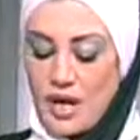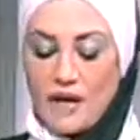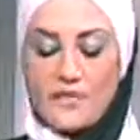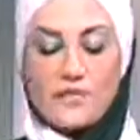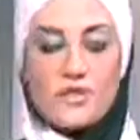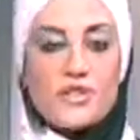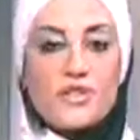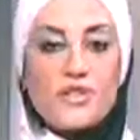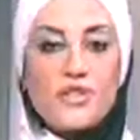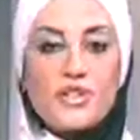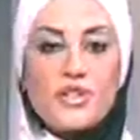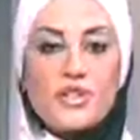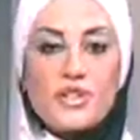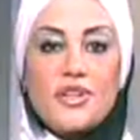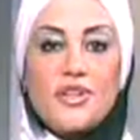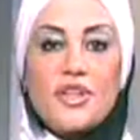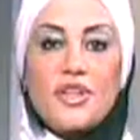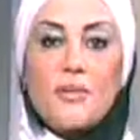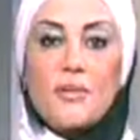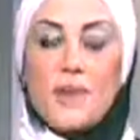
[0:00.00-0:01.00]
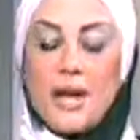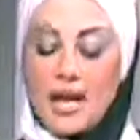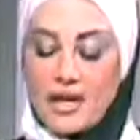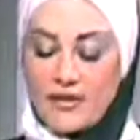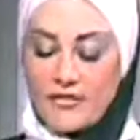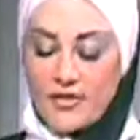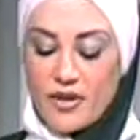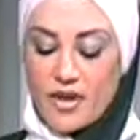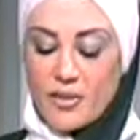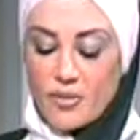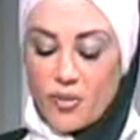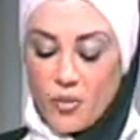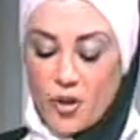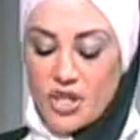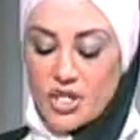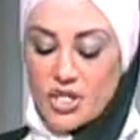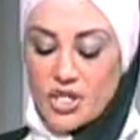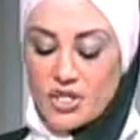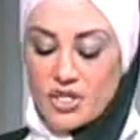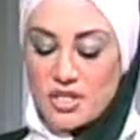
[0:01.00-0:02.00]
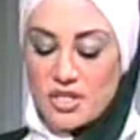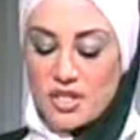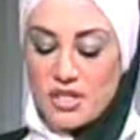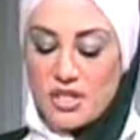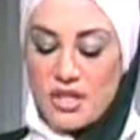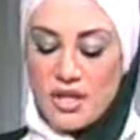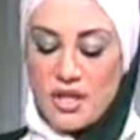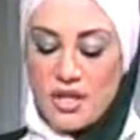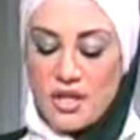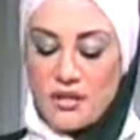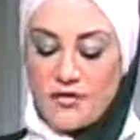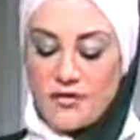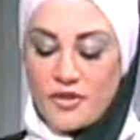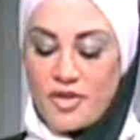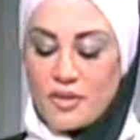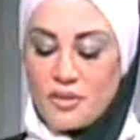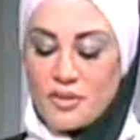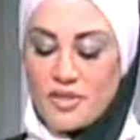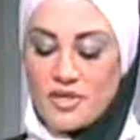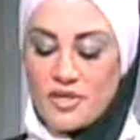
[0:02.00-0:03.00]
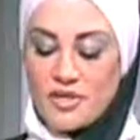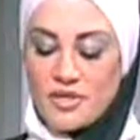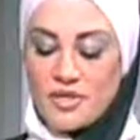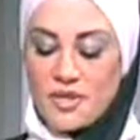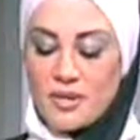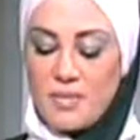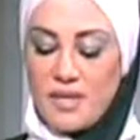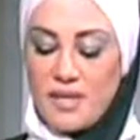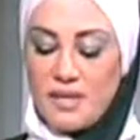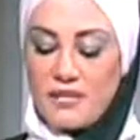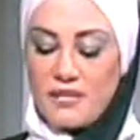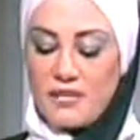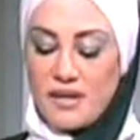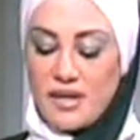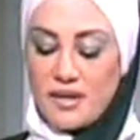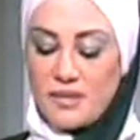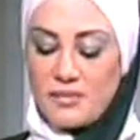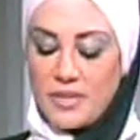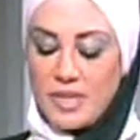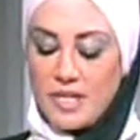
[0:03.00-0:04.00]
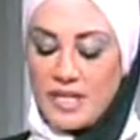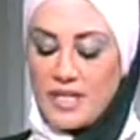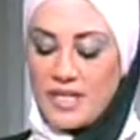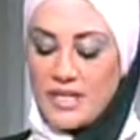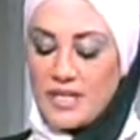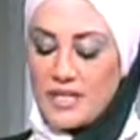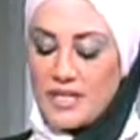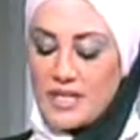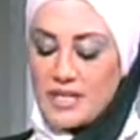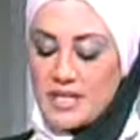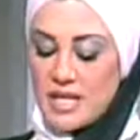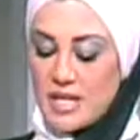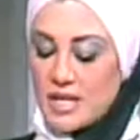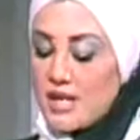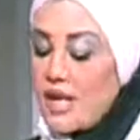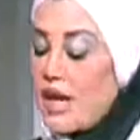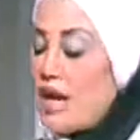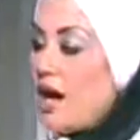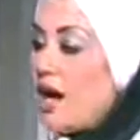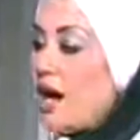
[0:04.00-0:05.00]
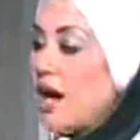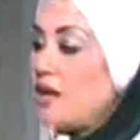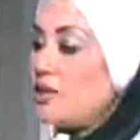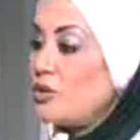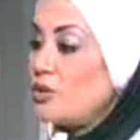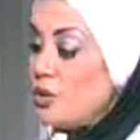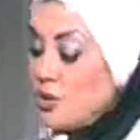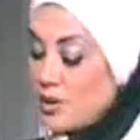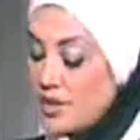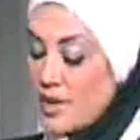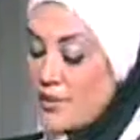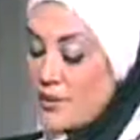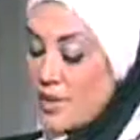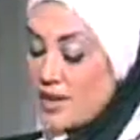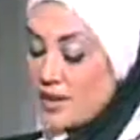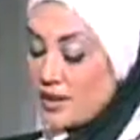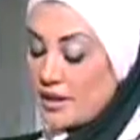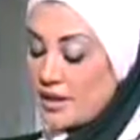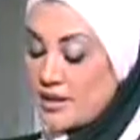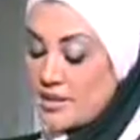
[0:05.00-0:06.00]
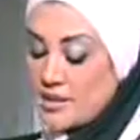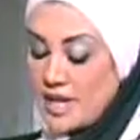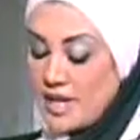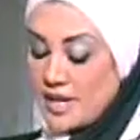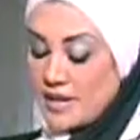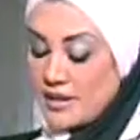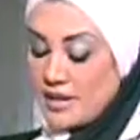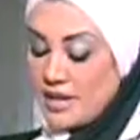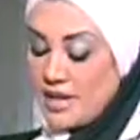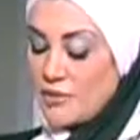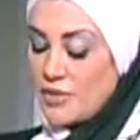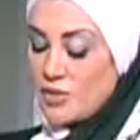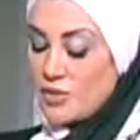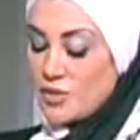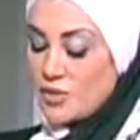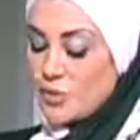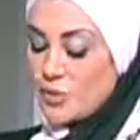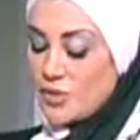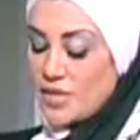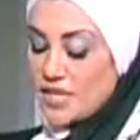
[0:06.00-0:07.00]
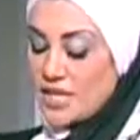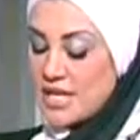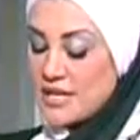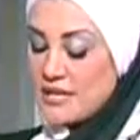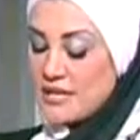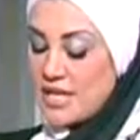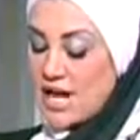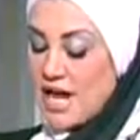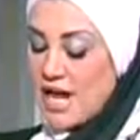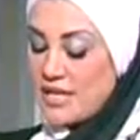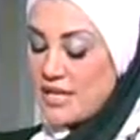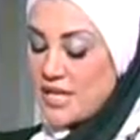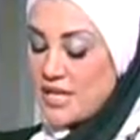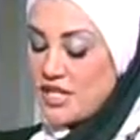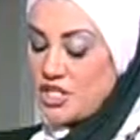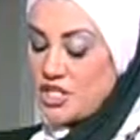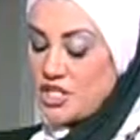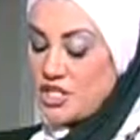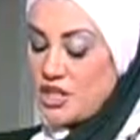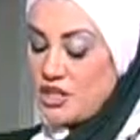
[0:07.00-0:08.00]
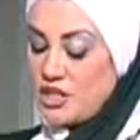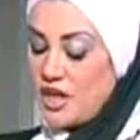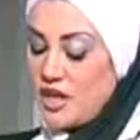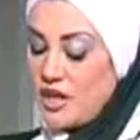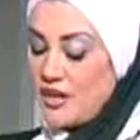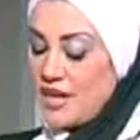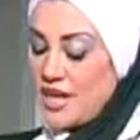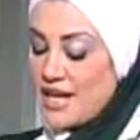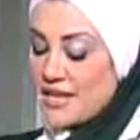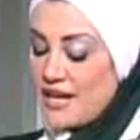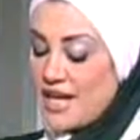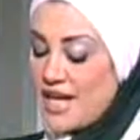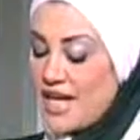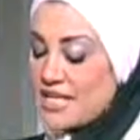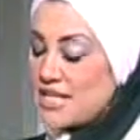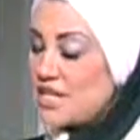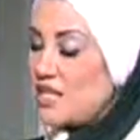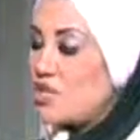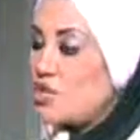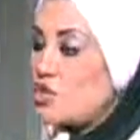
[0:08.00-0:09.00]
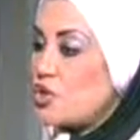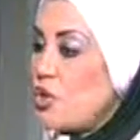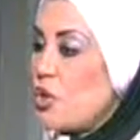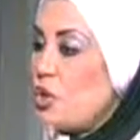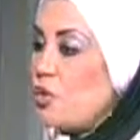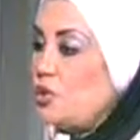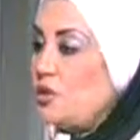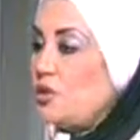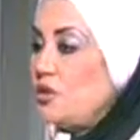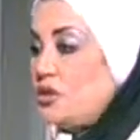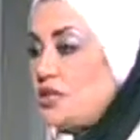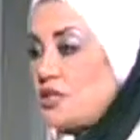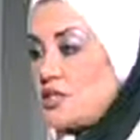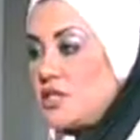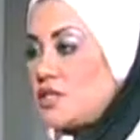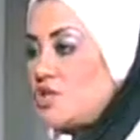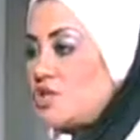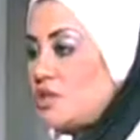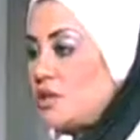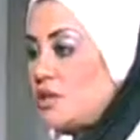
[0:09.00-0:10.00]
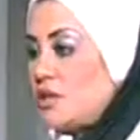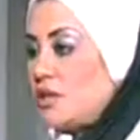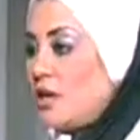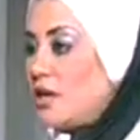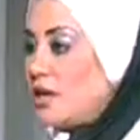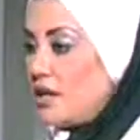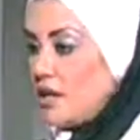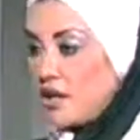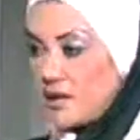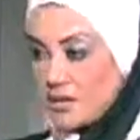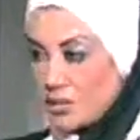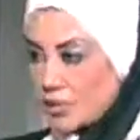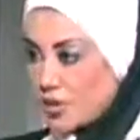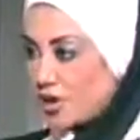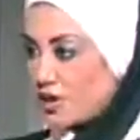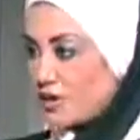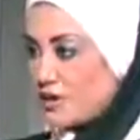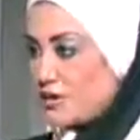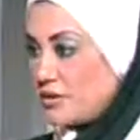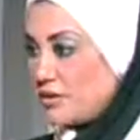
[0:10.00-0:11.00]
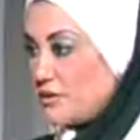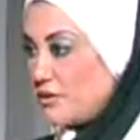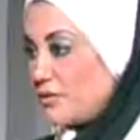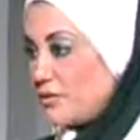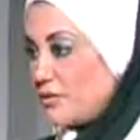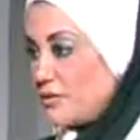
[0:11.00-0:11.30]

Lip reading: After returning back from Washington, Foreign Minister Nabil Fahmy said, I told the Americans I came to represent a nation that has its own decision. I like the word.